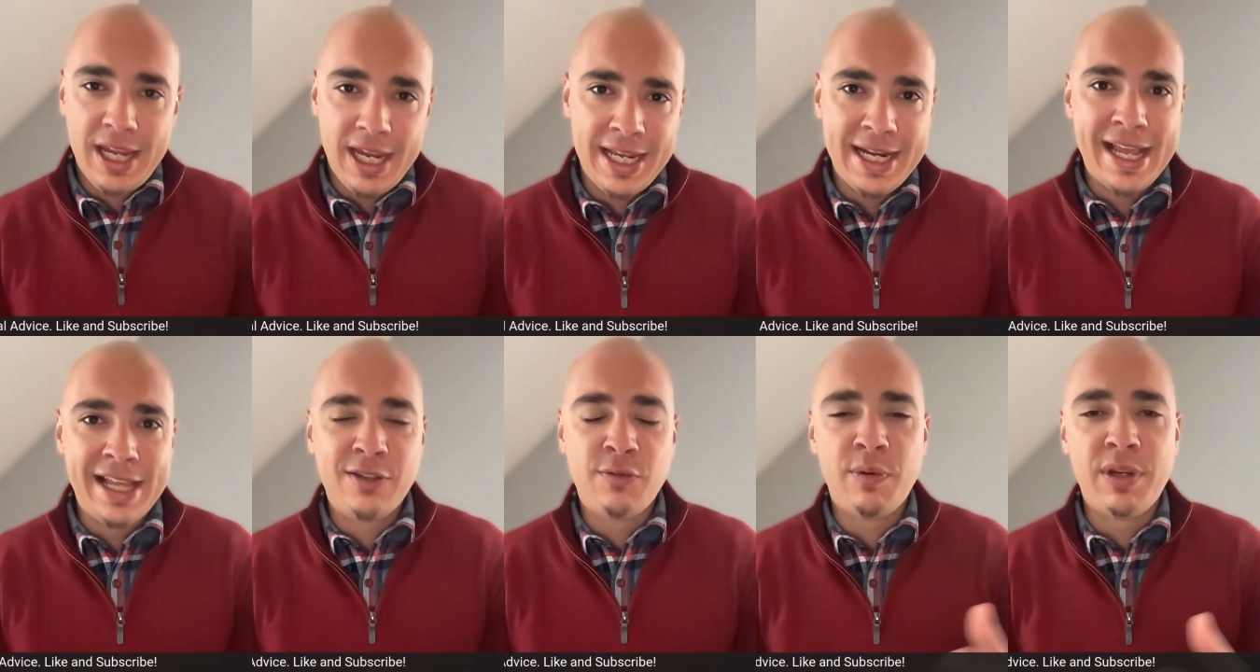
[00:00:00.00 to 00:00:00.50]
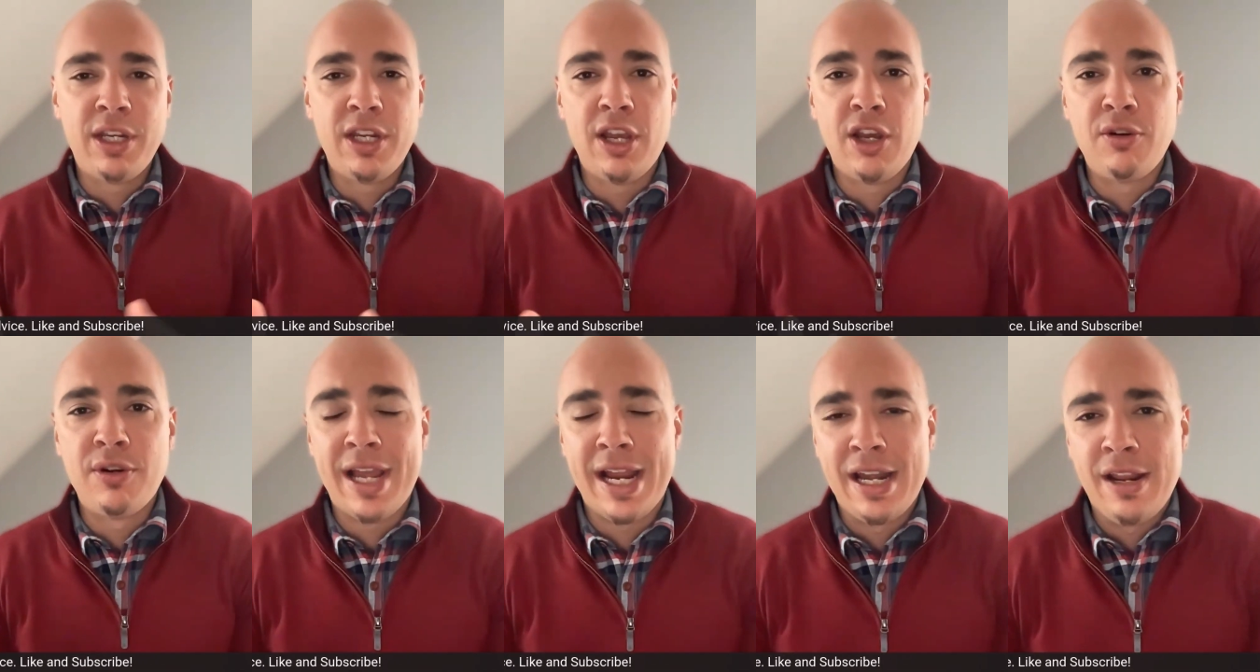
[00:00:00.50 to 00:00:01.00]
And as we
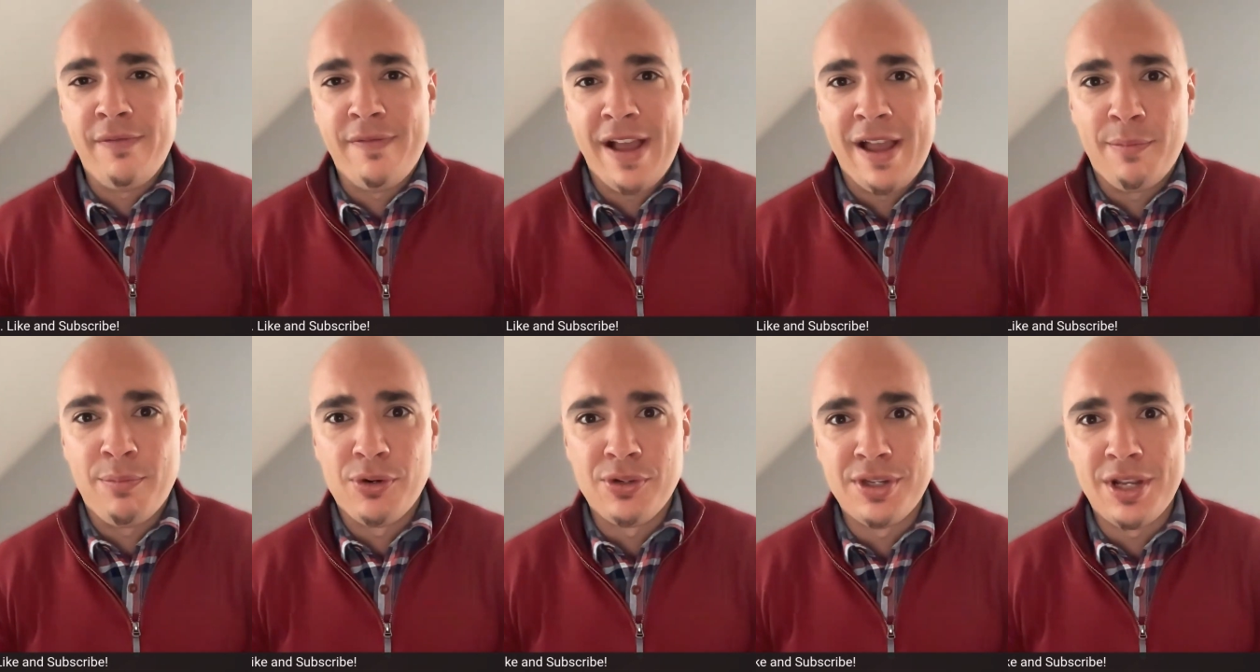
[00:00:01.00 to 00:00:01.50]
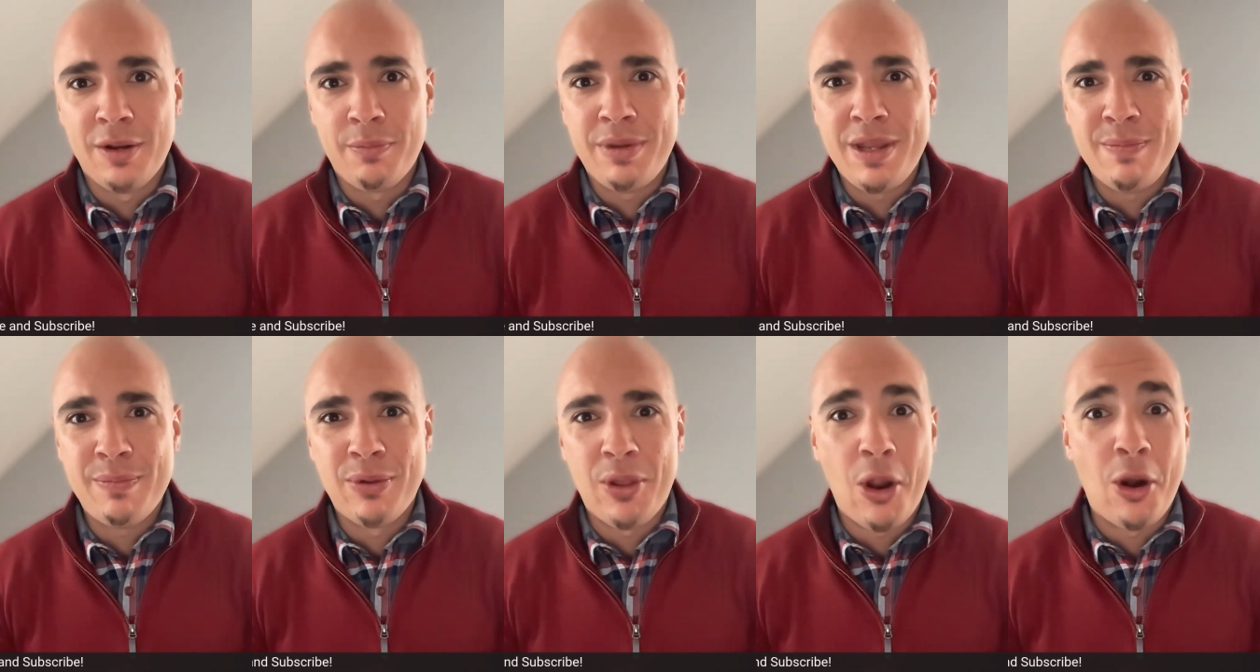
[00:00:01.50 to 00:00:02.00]
know, 95% of
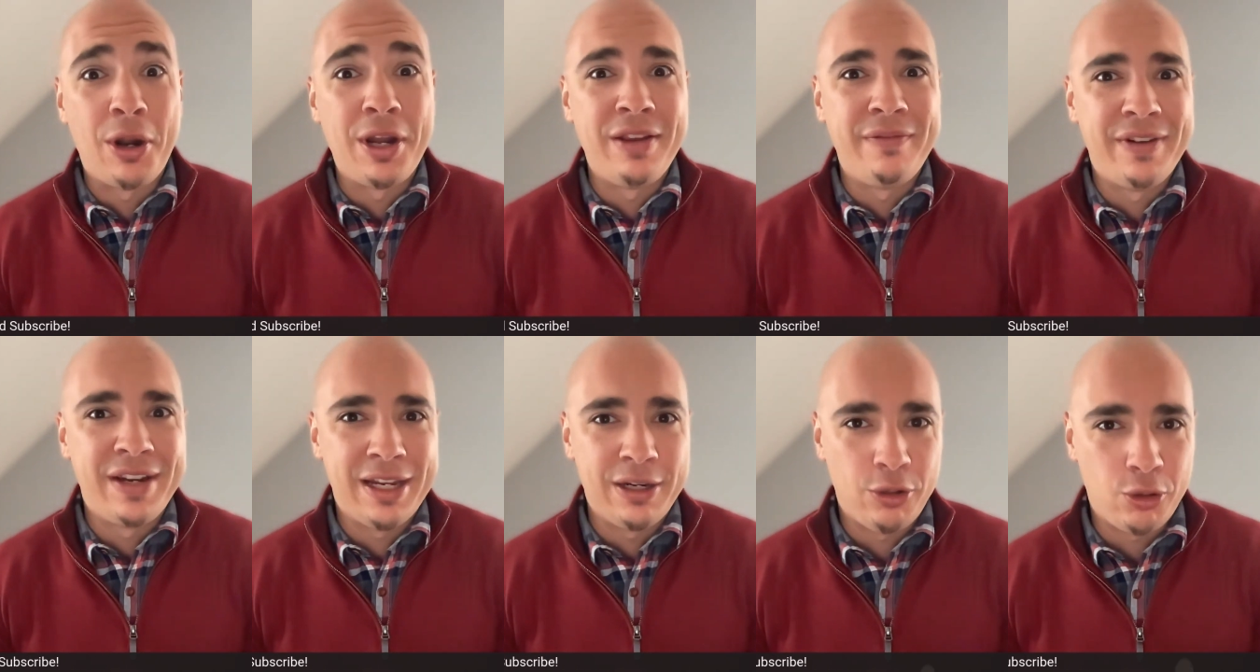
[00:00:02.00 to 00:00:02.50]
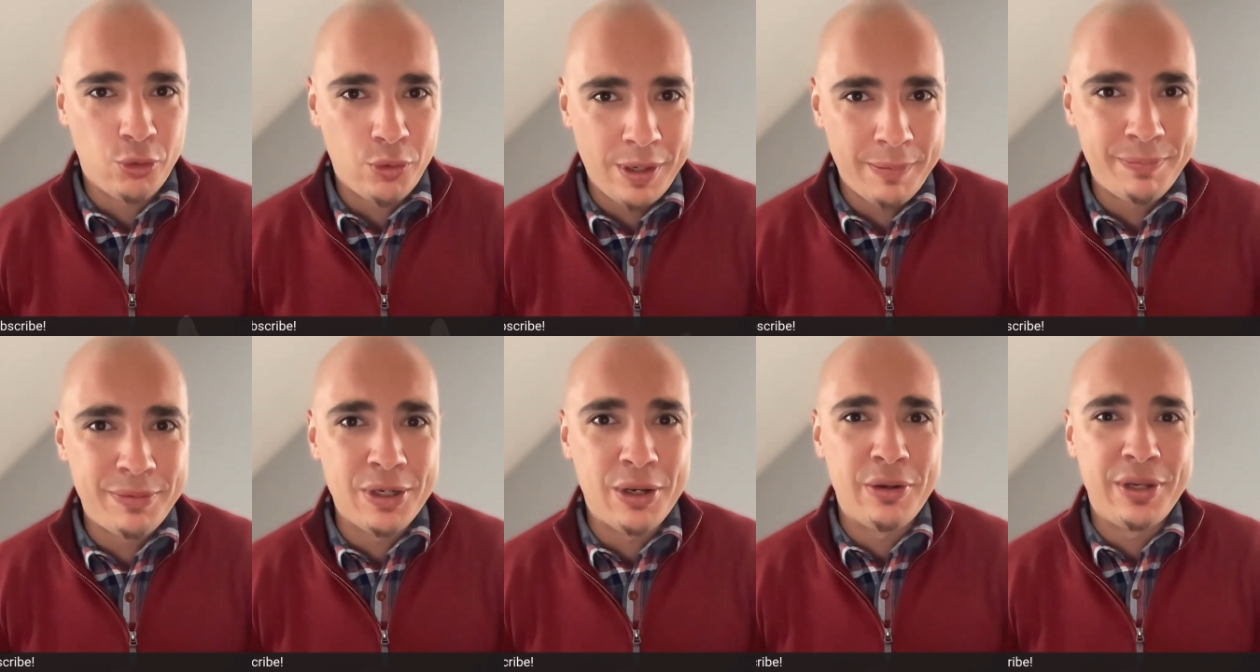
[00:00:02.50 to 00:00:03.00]
people aren't even in
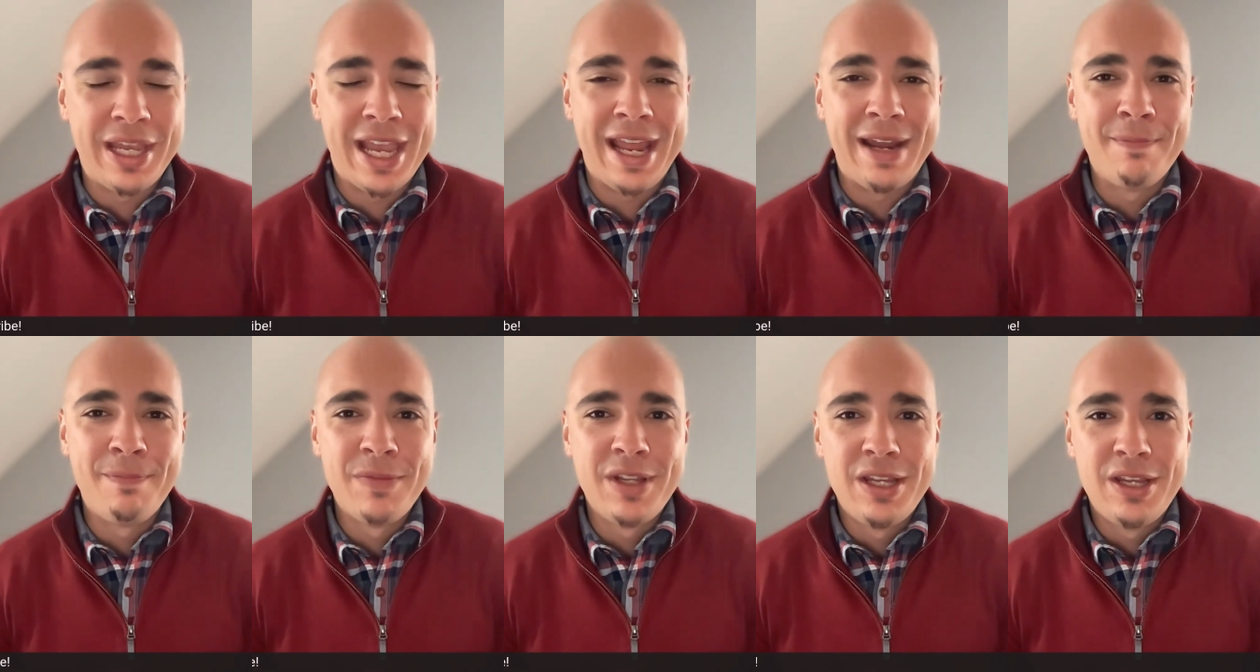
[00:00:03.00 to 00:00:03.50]
crypto yet.